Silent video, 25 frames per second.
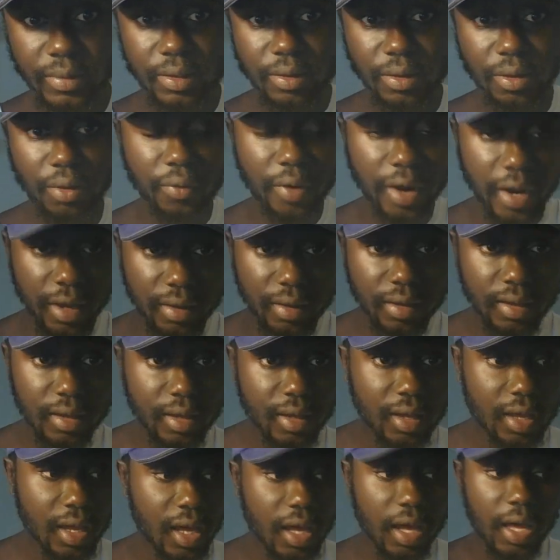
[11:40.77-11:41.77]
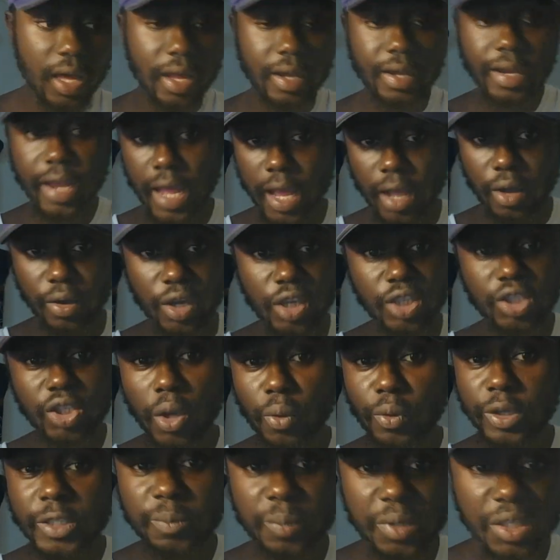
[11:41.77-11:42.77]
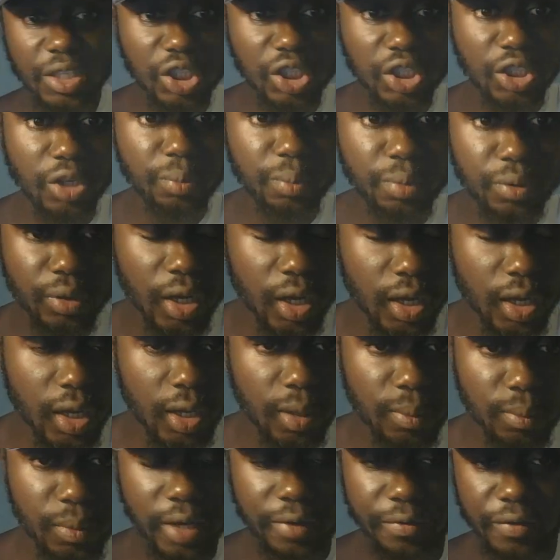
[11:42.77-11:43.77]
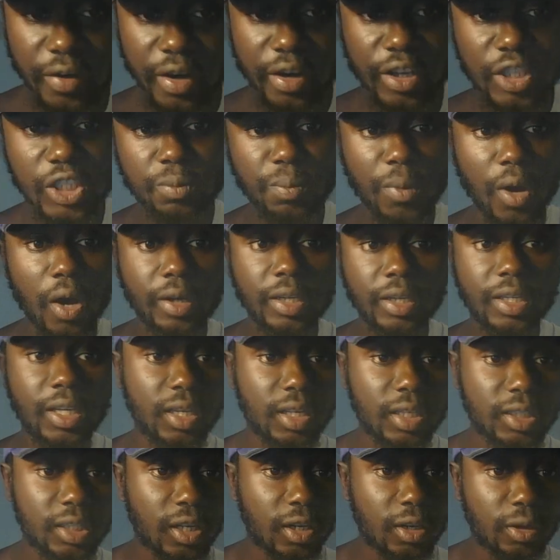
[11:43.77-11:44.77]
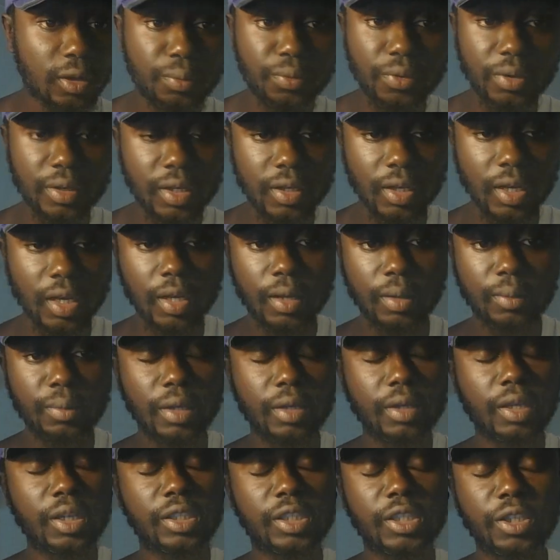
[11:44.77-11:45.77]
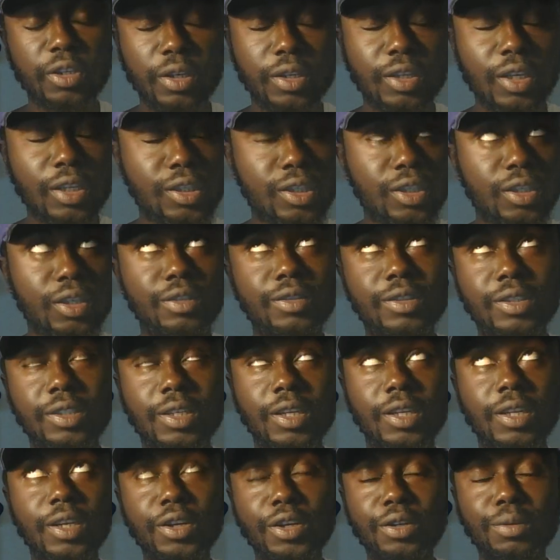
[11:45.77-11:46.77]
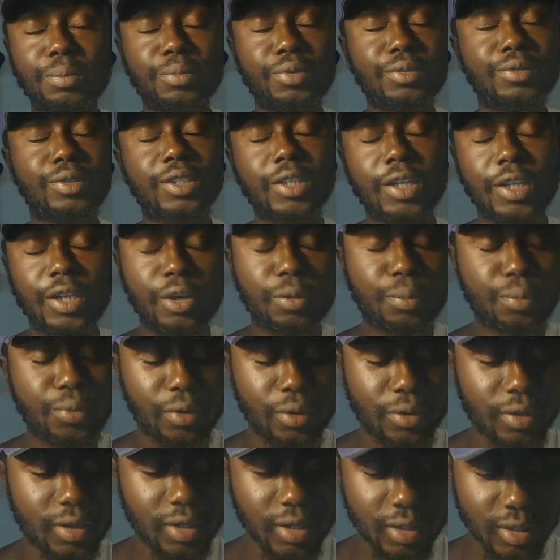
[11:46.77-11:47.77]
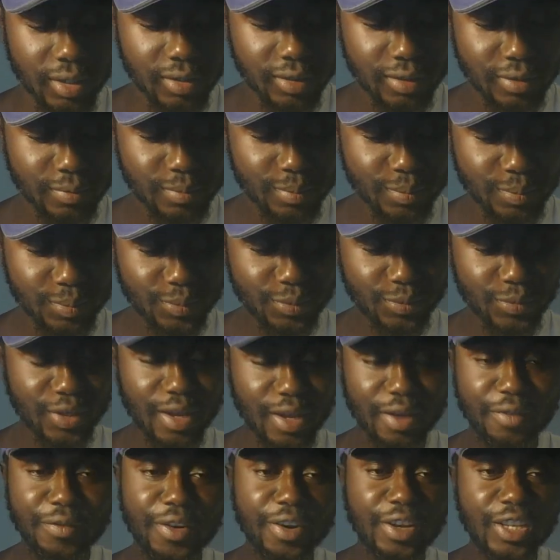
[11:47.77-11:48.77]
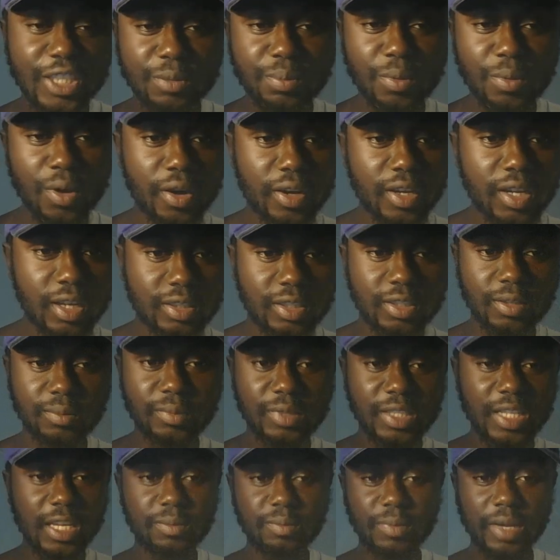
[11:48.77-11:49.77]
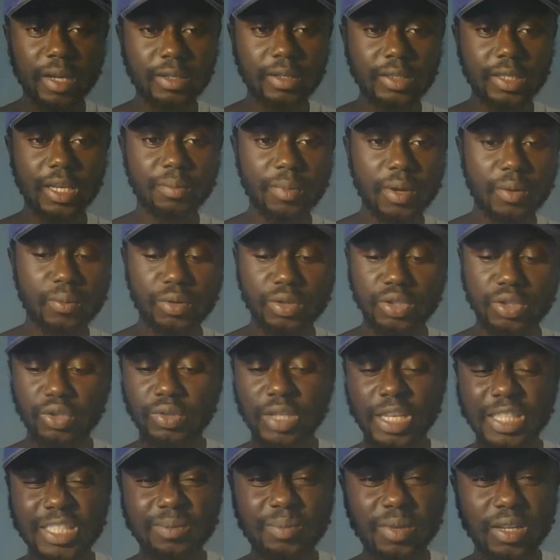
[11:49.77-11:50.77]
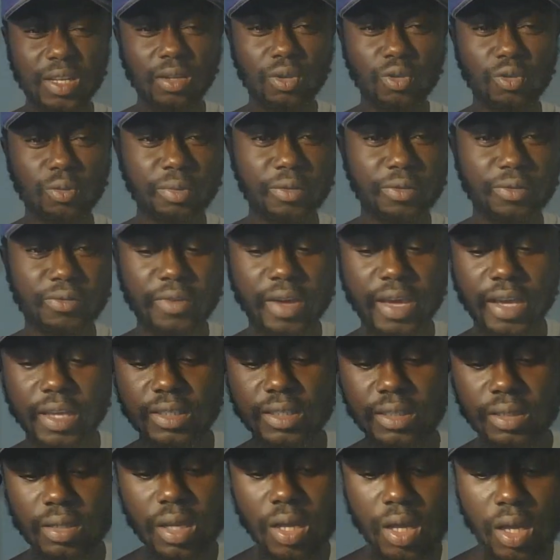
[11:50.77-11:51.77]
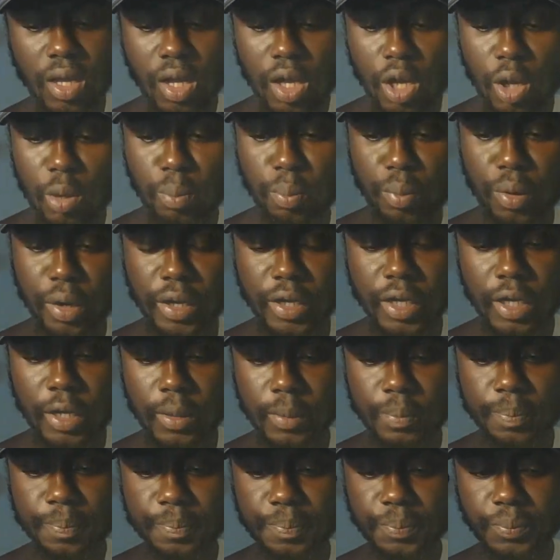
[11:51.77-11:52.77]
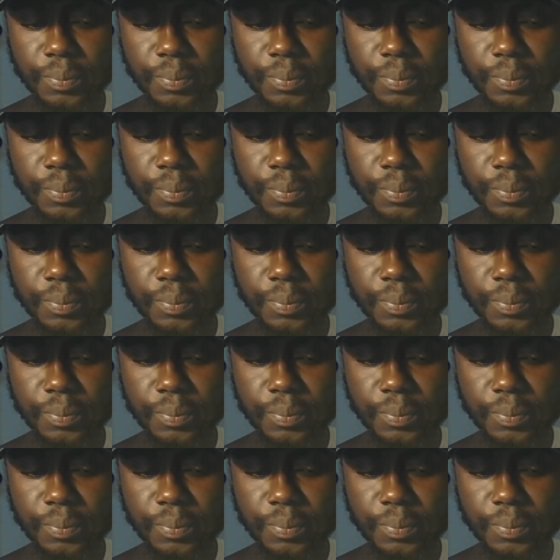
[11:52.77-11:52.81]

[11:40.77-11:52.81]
All right. Now he's always been a very smart kid, a cerebral kid, cerebral kid, a very smart kid. Sometimes I get my words too. I speak a little bit fast, but